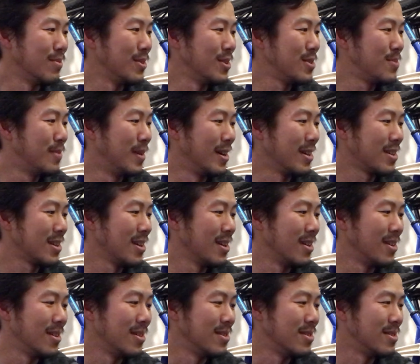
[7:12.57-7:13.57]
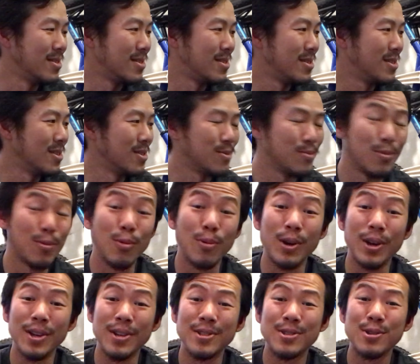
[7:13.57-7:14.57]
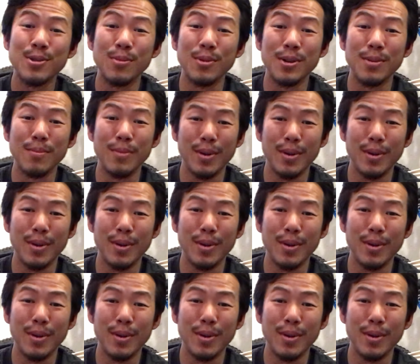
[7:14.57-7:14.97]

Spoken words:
This bike has just way too many